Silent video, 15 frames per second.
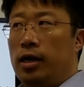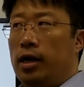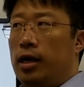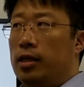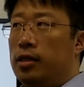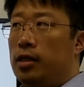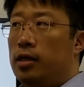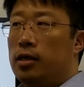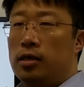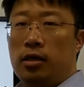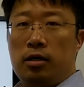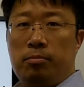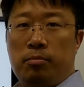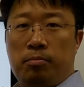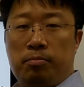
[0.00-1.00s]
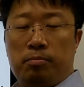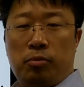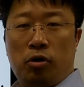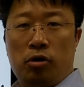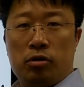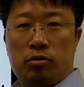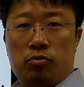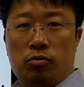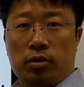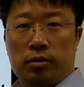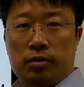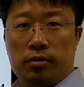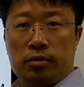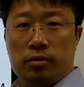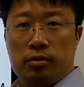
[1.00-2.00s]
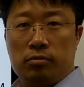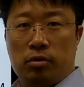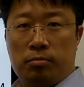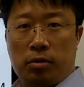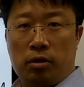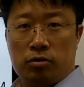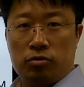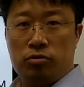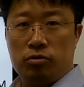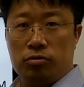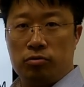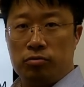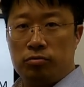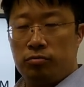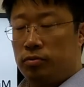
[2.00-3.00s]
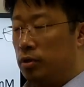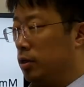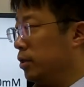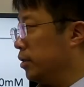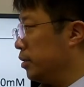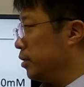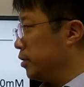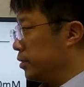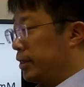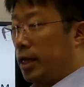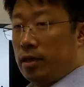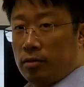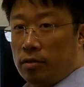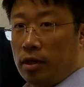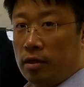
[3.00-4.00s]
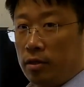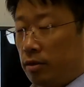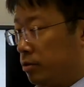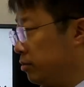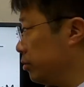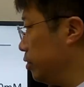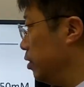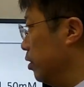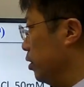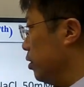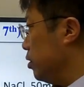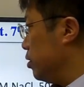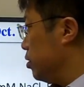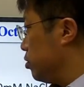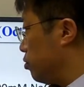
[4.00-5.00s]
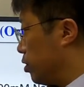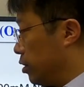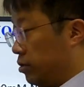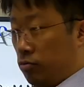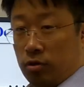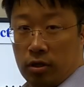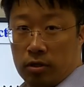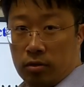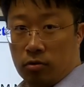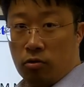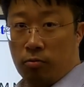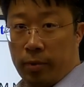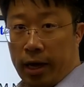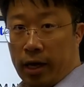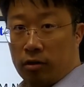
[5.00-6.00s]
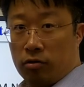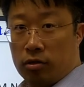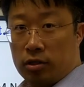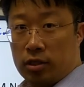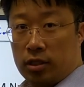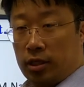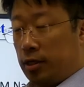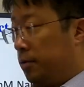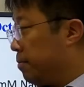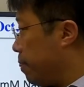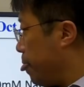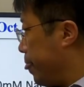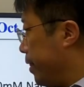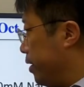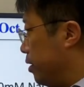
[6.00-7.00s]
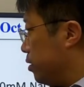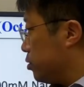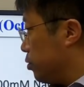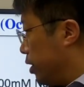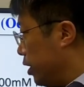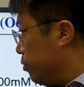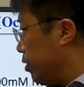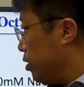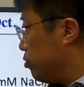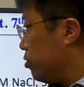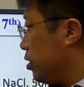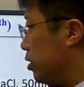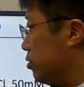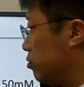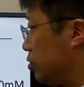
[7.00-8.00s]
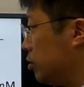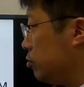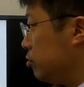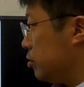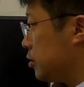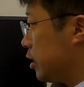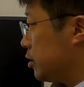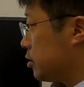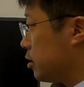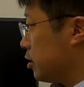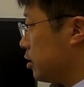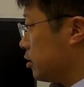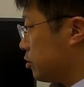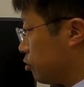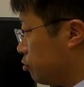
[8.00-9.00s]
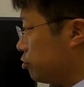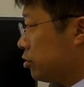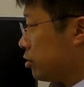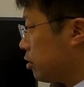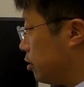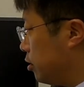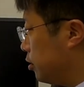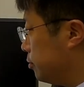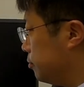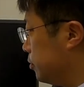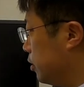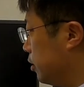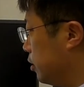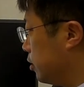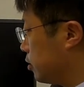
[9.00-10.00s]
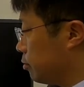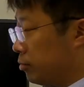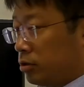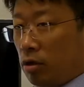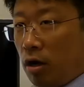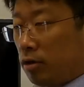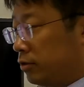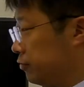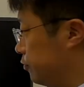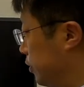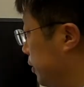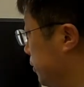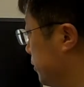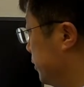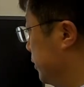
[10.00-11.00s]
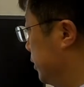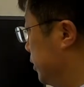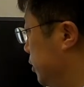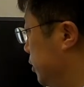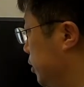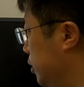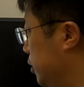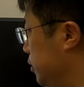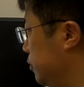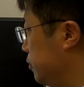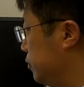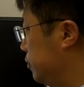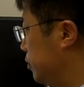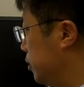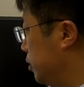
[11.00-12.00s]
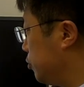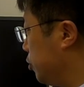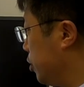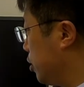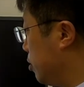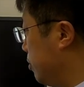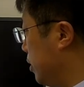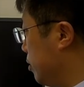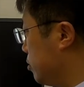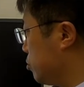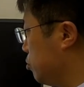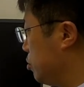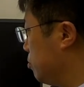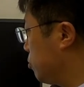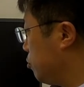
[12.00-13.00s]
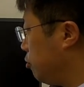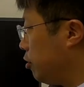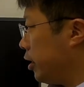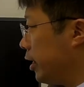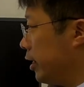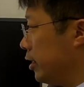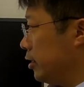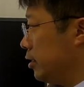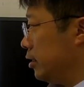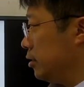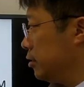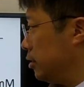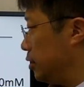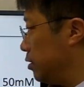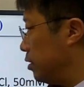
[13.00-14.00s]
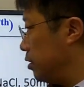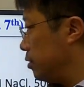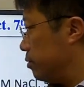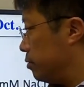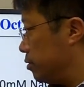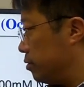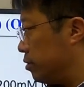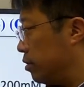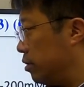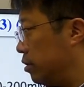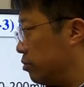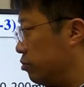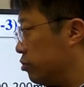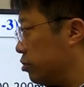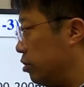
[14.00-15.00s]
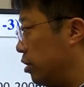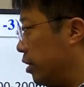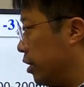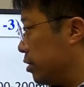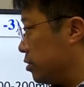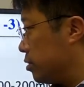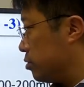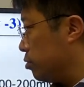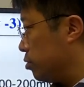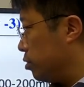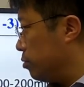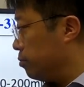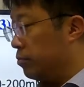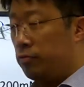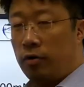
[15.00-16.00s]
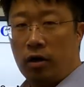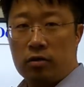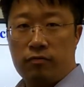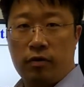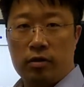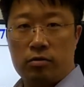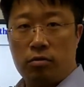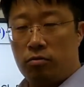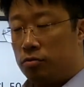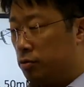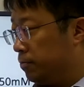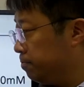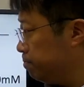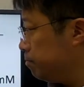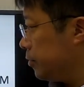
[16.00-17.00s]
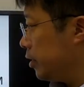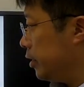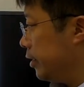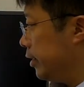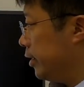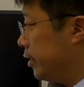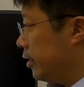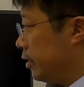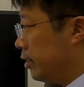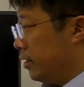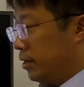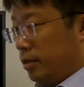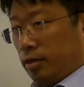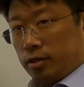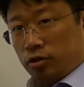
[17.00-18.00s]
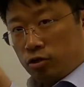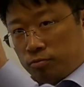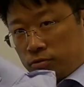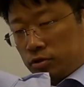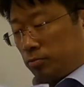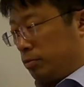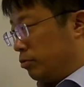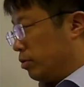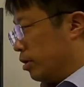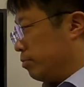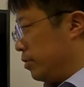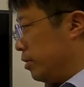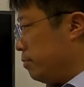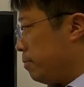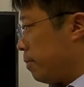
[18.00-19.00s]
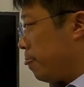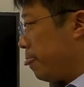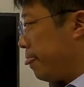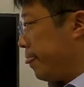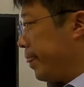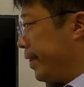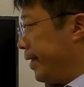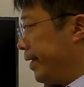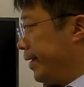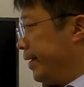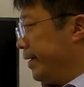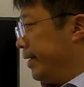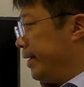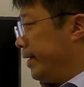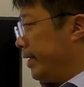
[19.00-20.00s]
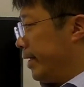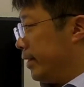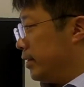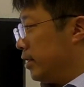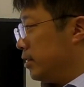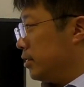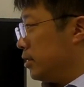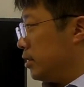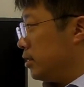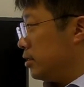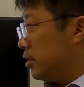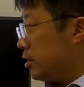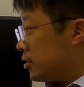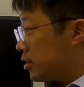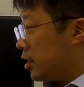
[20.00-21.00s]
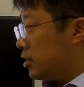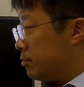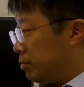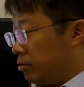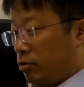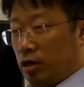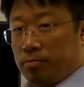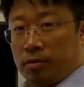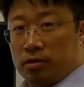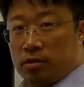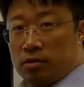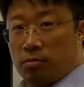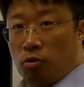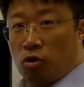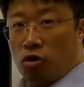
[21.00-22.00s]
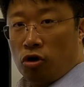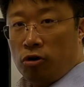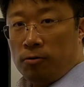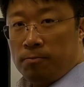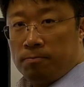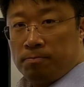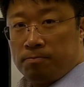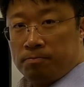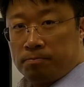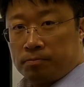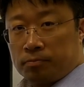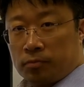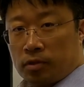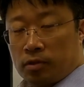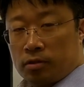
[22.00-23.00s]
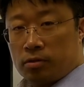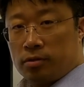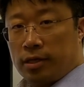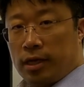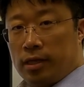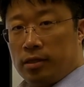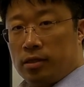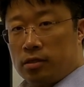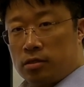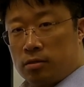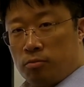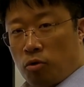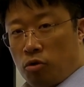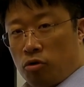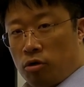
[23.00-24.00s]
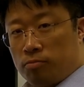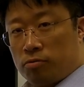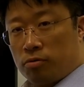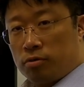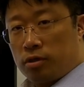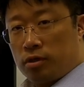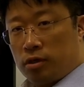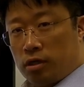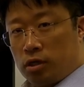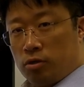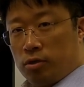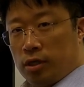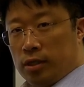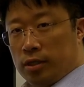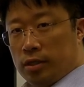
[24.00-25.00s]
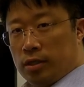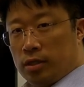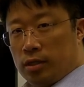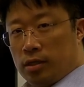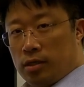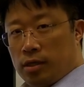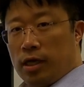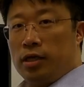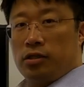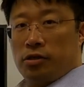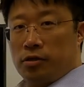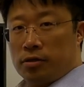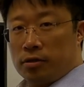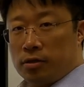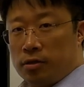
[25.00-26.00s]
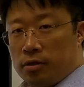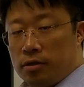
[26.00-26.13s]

I think part 1 or part 2, that you can go back and see. So anyway, you can do site exclusion column chromatography of running about sodium chloride and then neutralize sodium phosphate solution. And you put the PYP. And then in this case, PYP is smaller. So then smaller protein eluted later.